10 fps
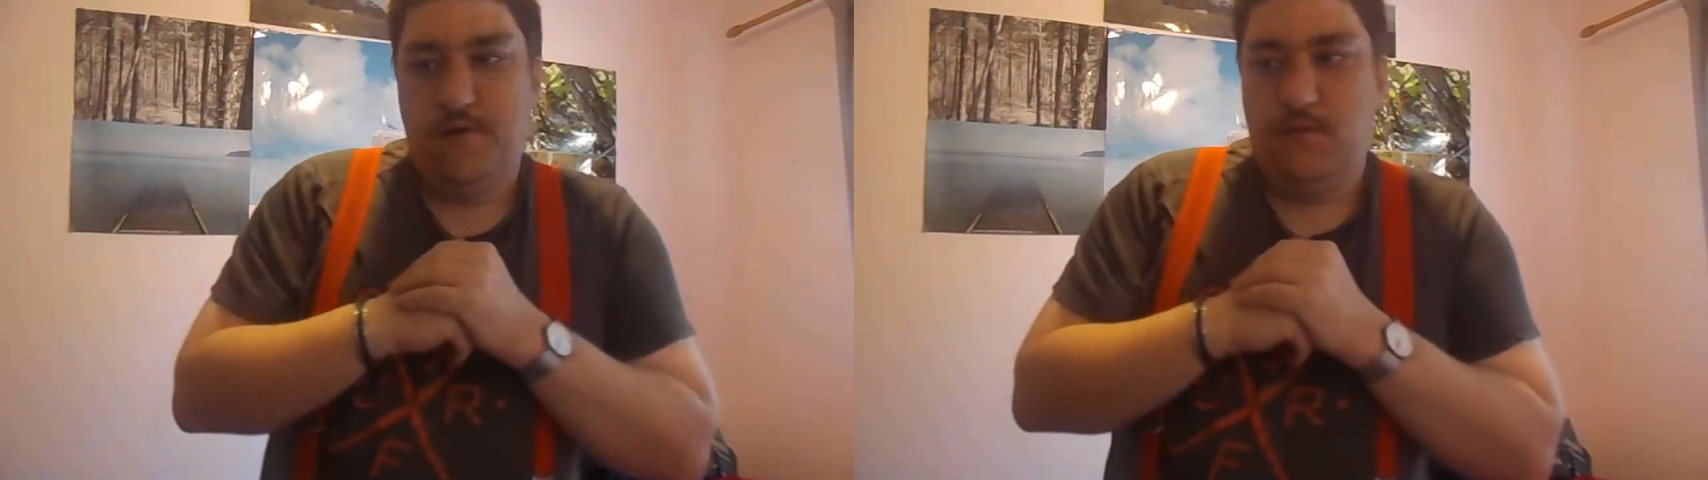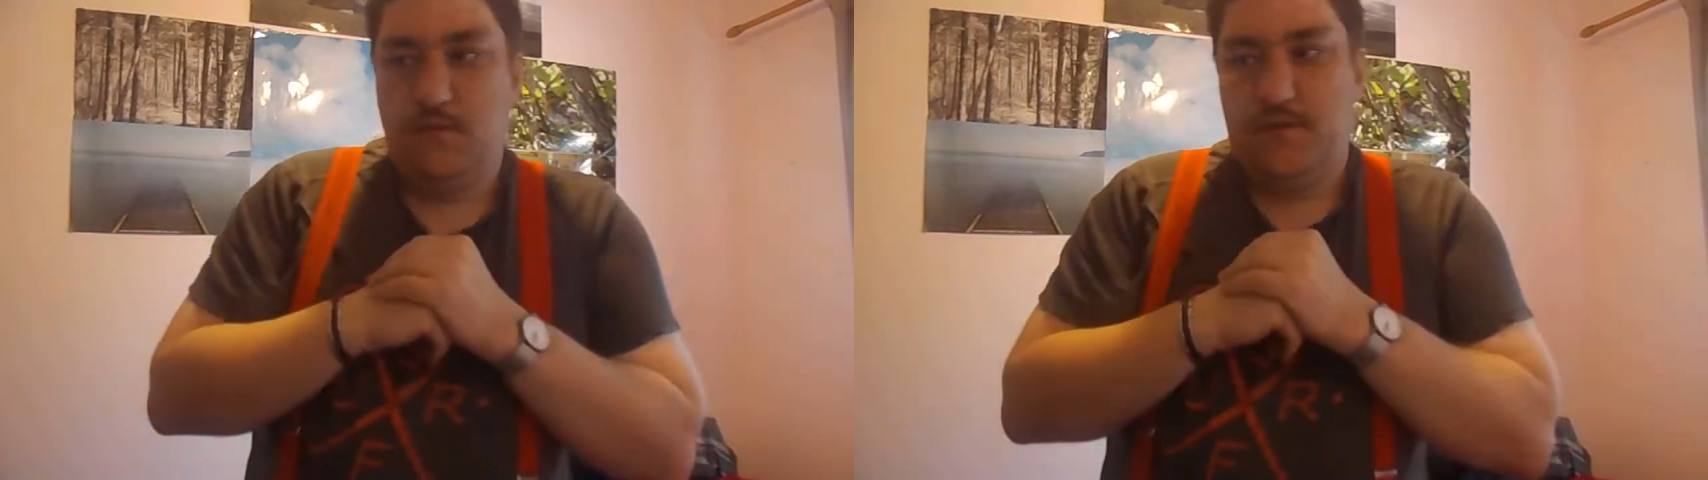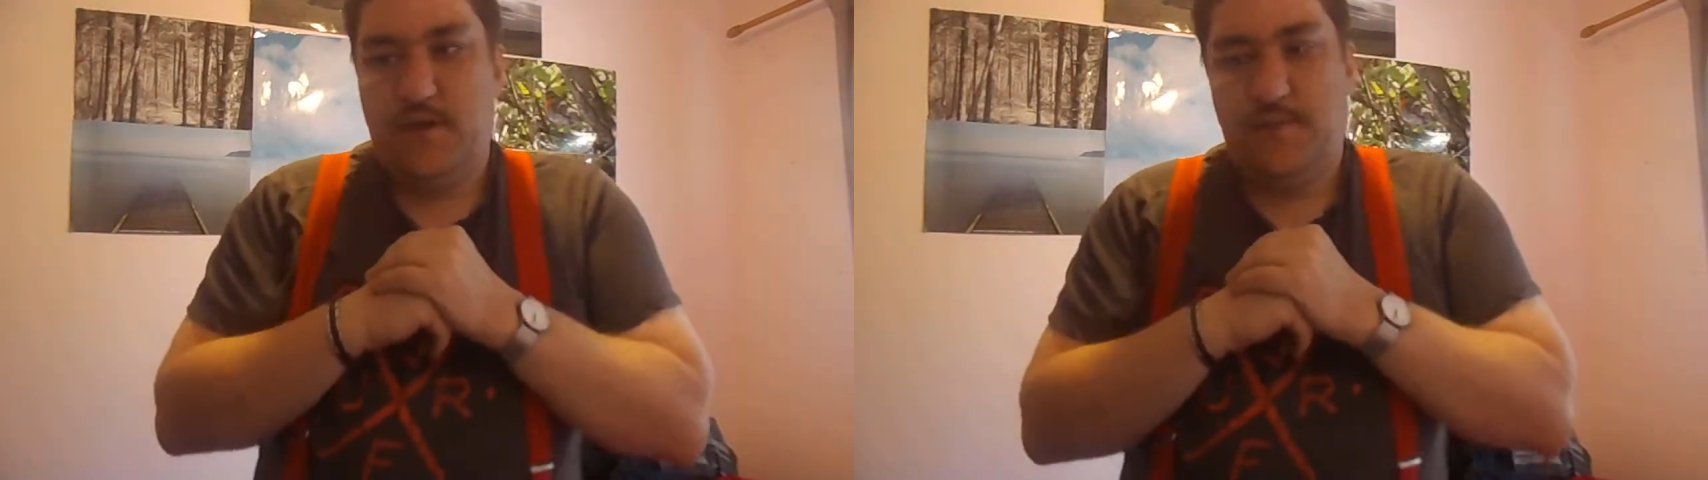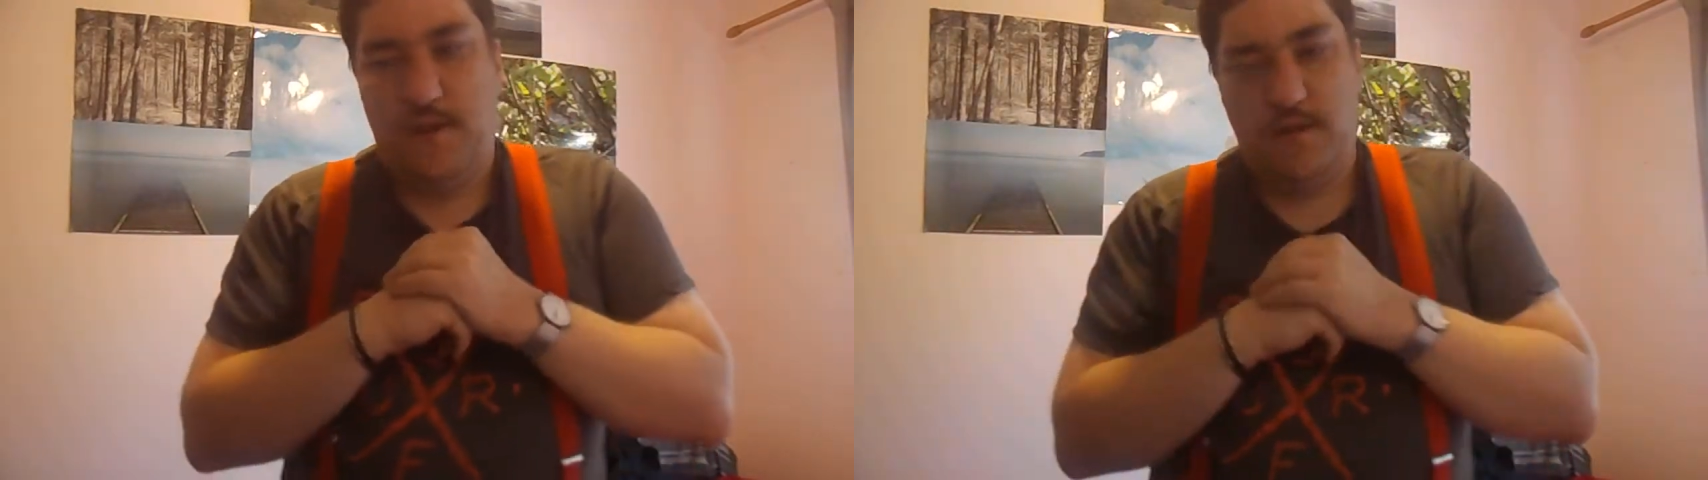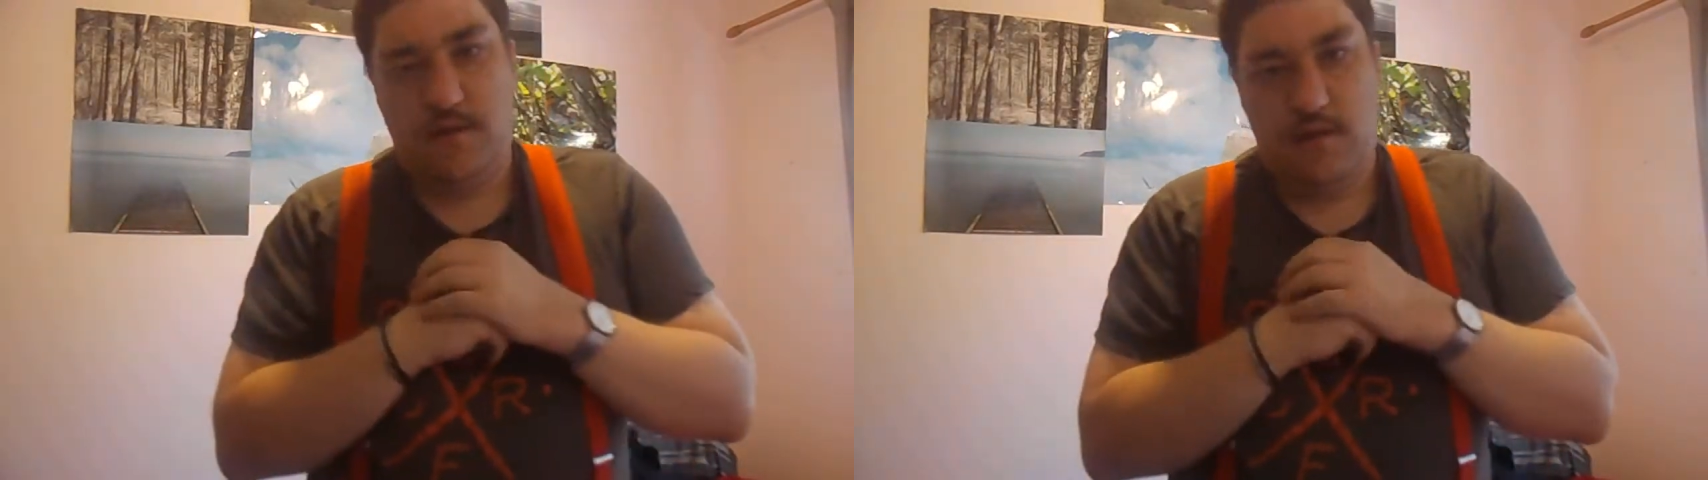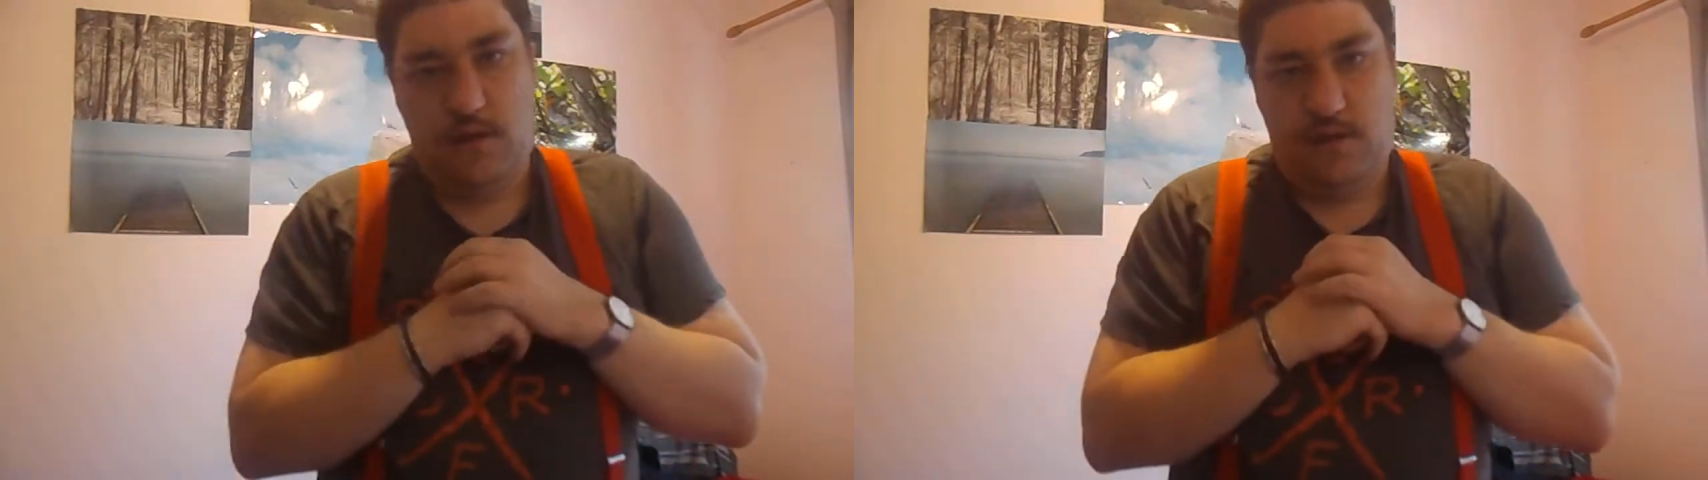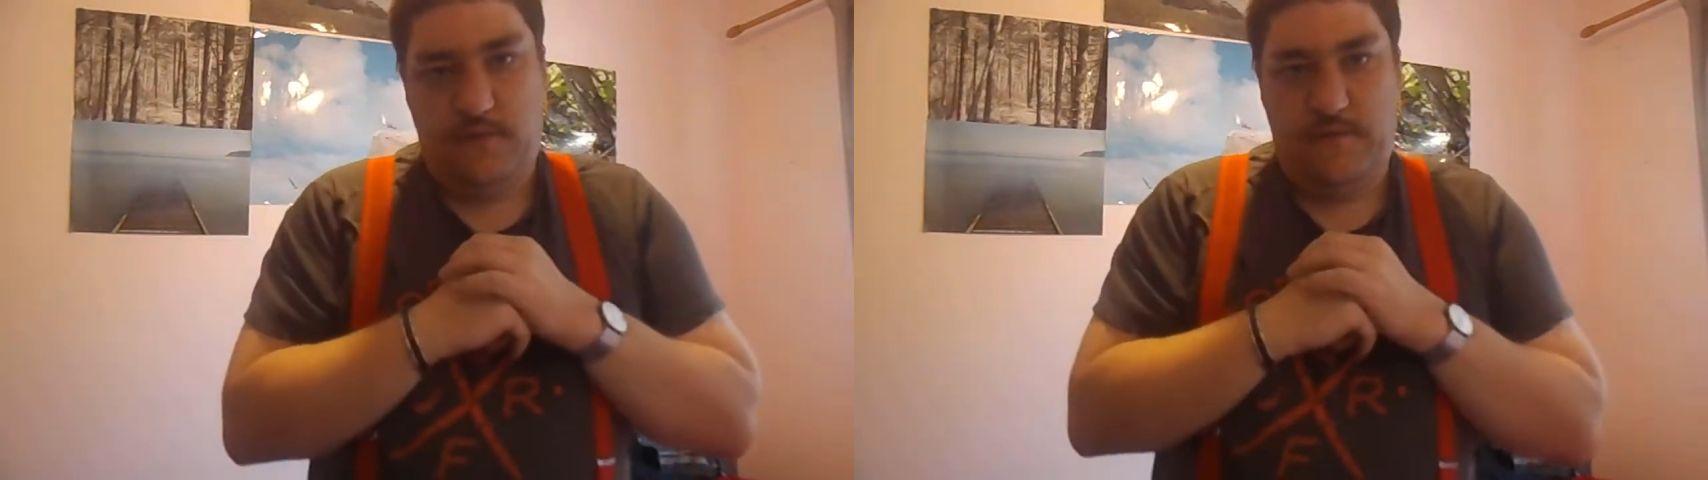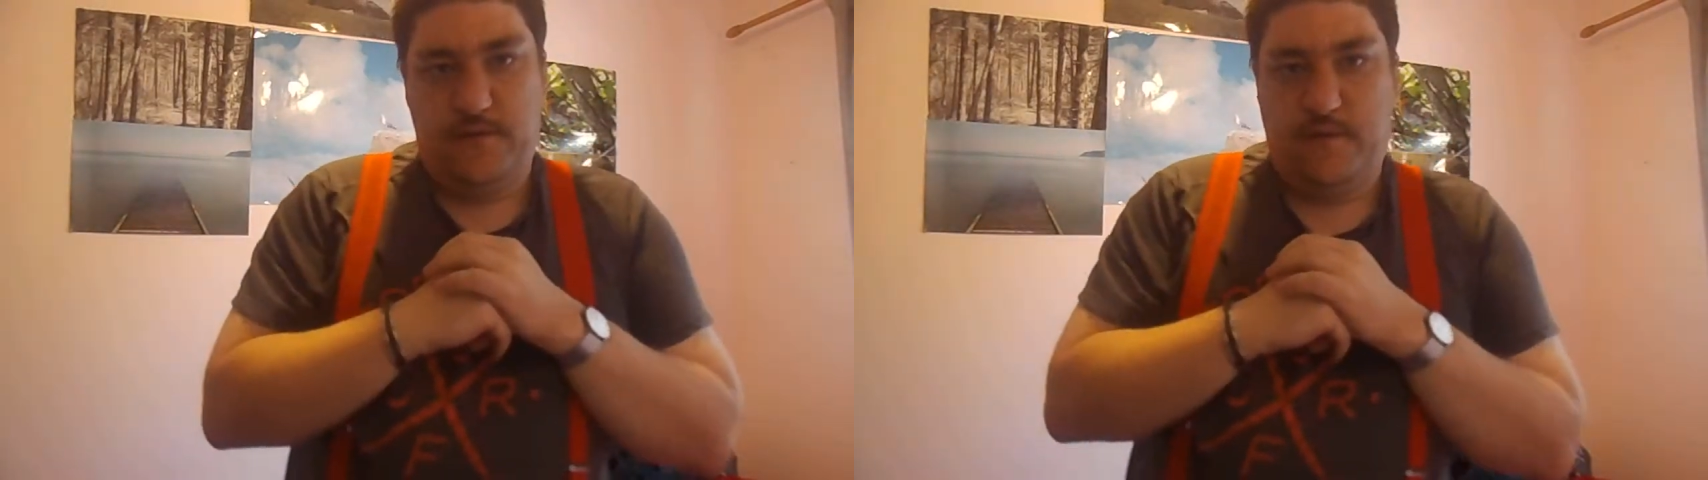she spends a lot of
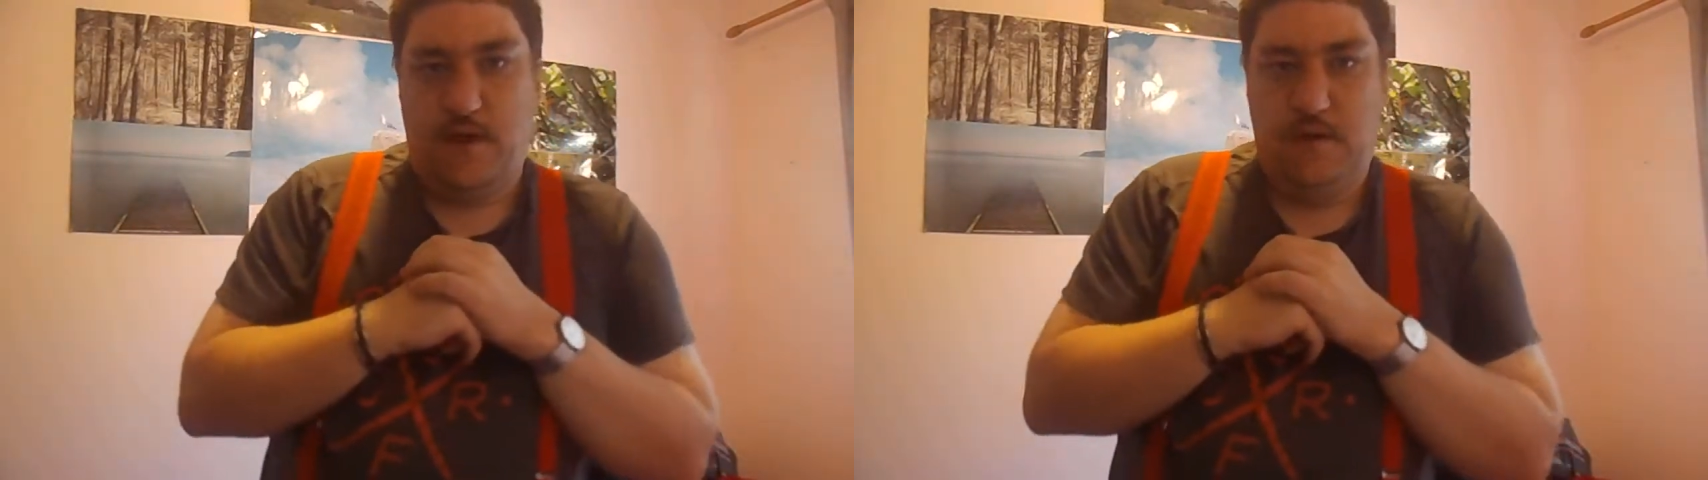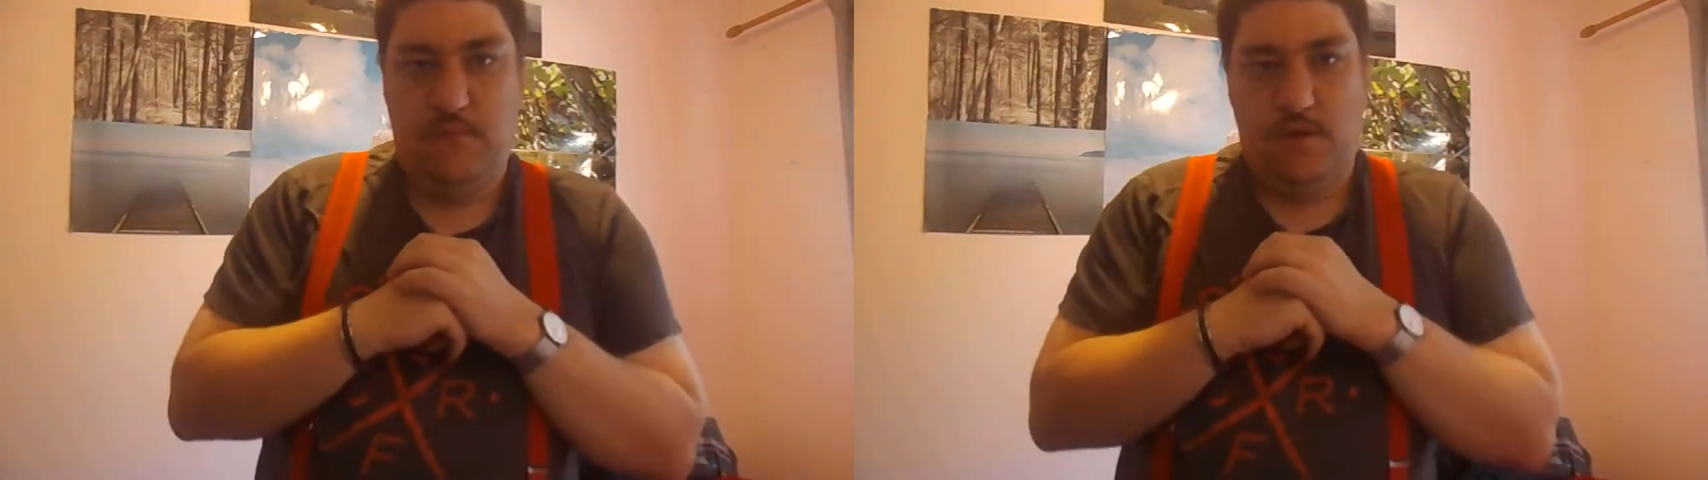her time